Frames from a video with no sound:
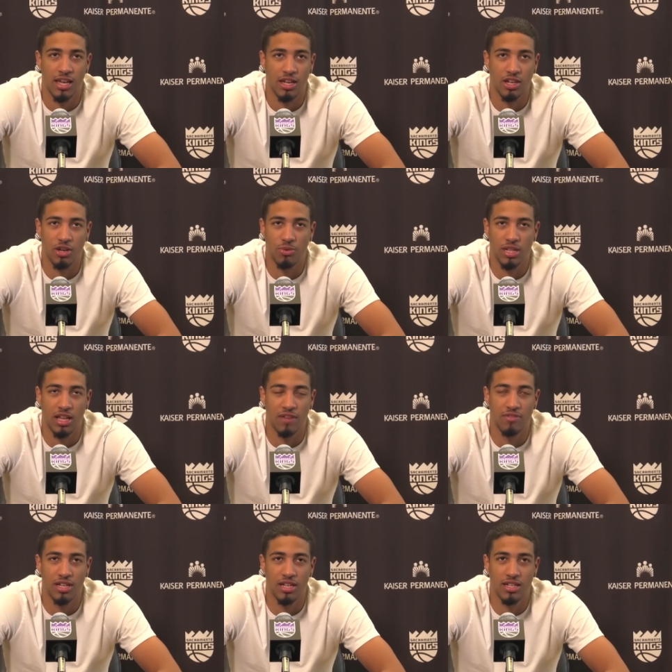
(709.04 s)
you know we'd
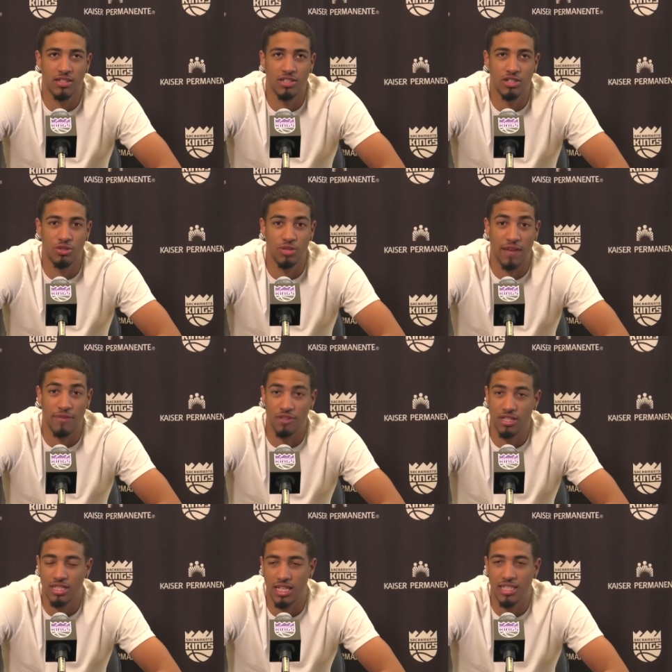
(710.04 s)
love to to do that for
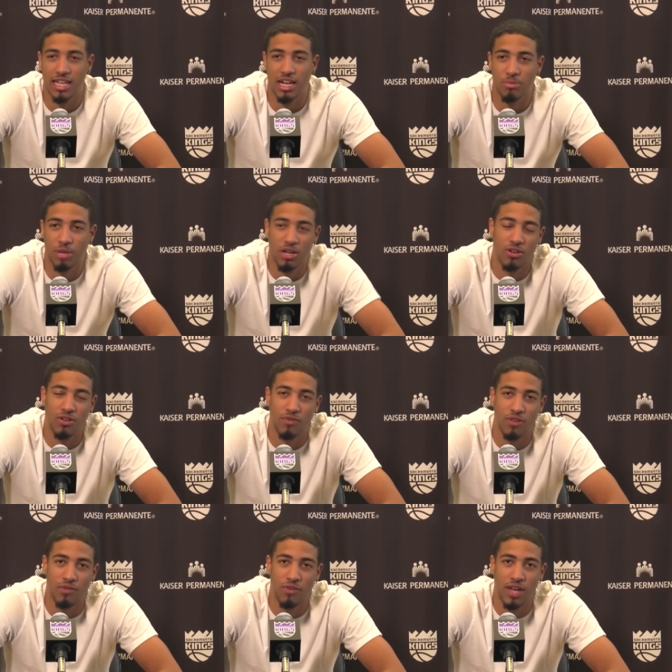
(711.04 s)
the city of sacramento and
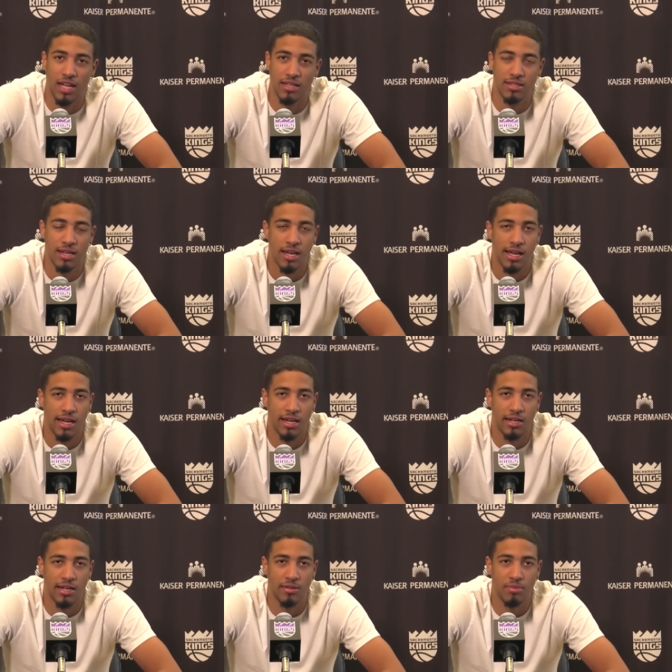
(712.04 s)
for the fans
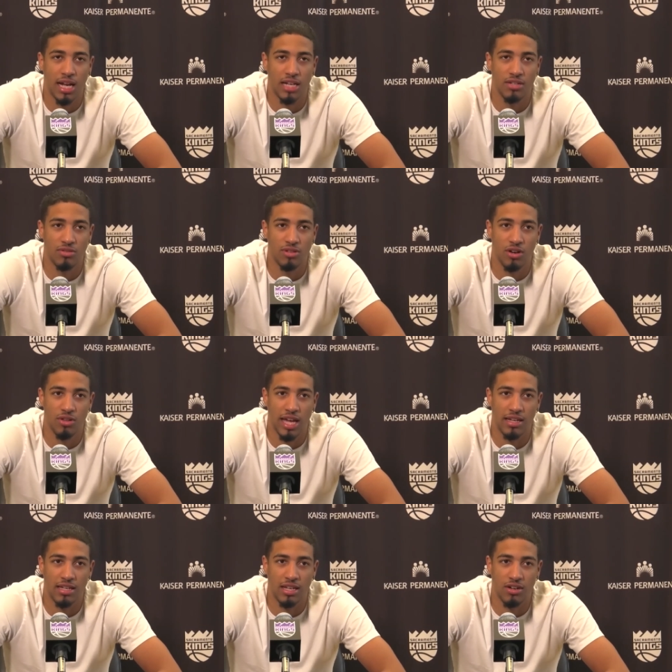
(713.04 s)
um, but i do know
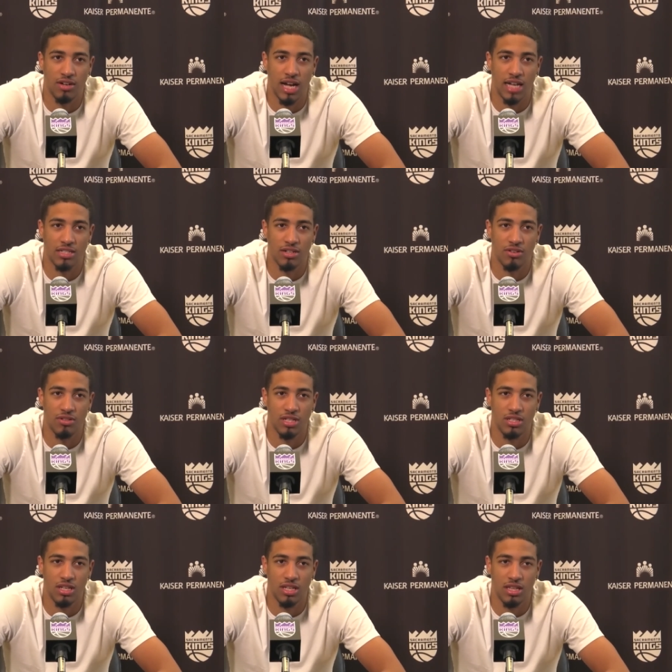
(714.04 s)
that you know guys are
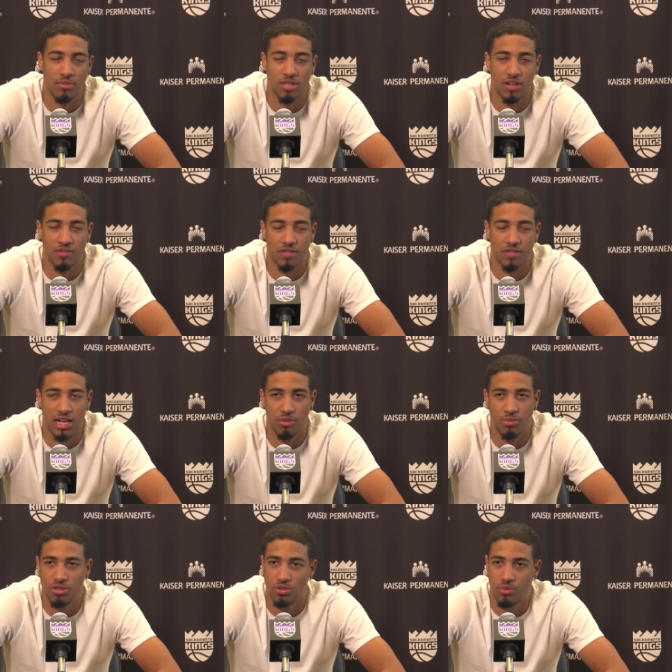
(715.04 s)
holding themselves
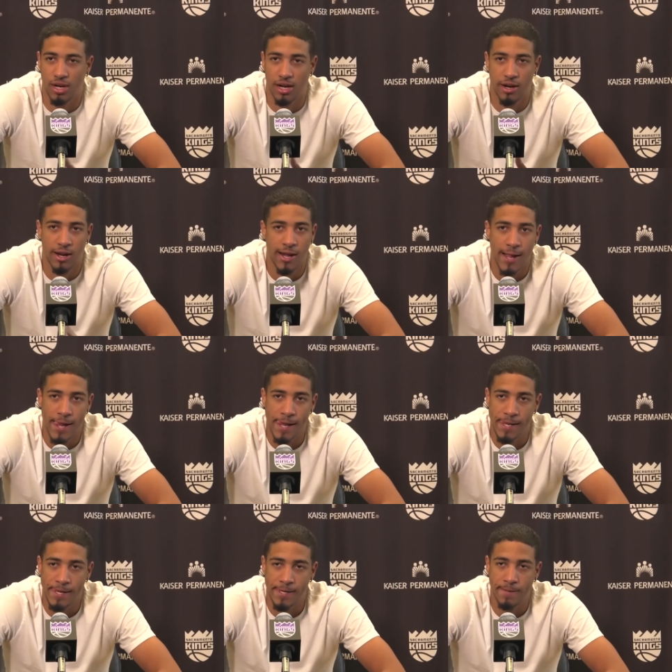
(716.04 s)
accountable to where
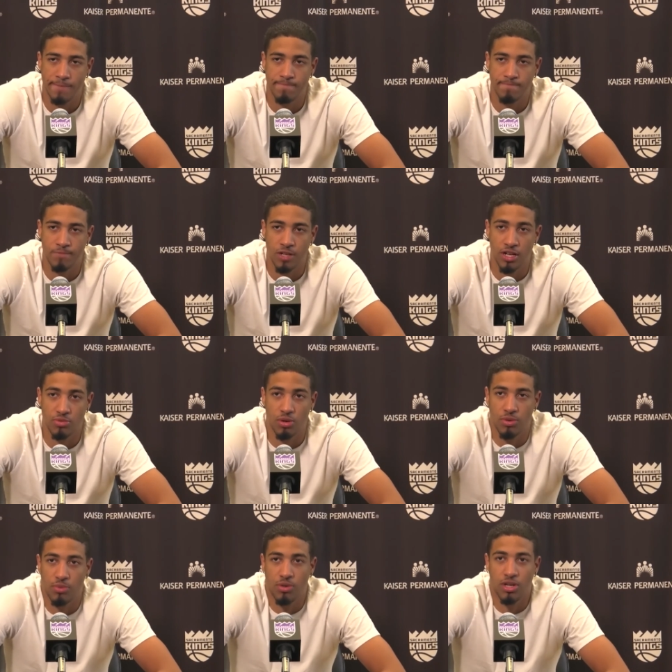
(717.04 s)
um, you know that's
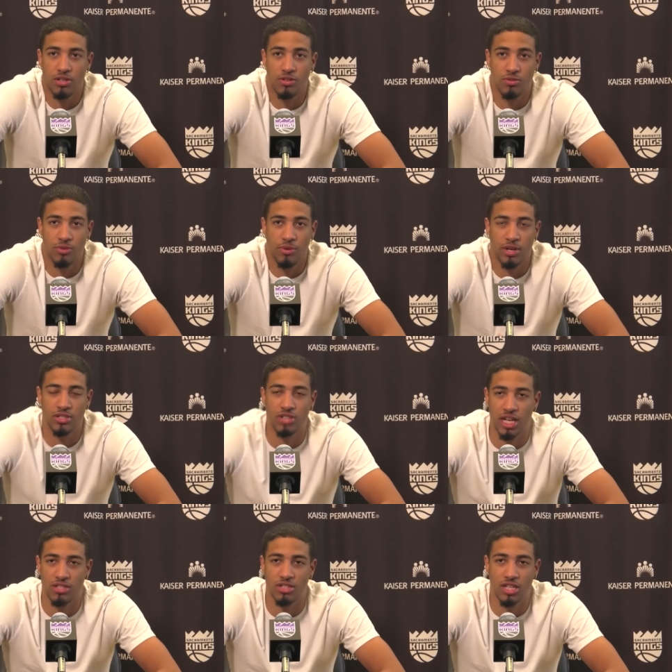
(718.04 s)
what we want to do we want to
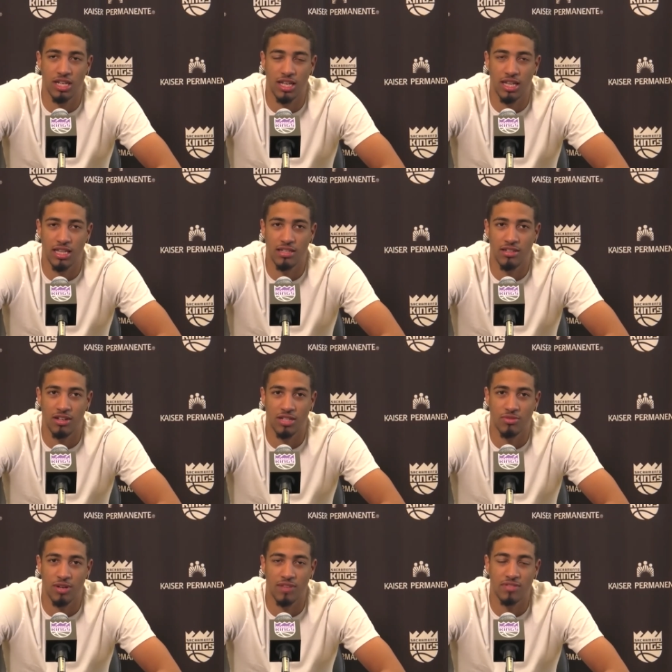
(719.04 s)
change it and you know
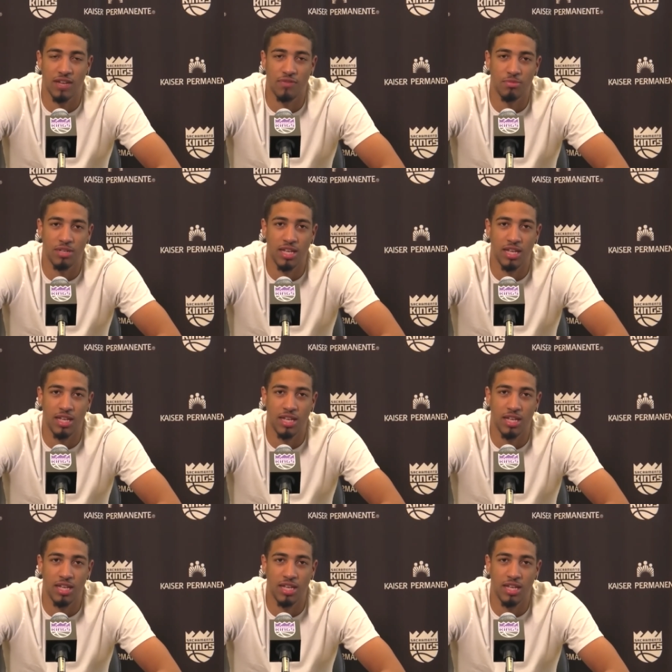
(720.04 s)
that's what i've said from the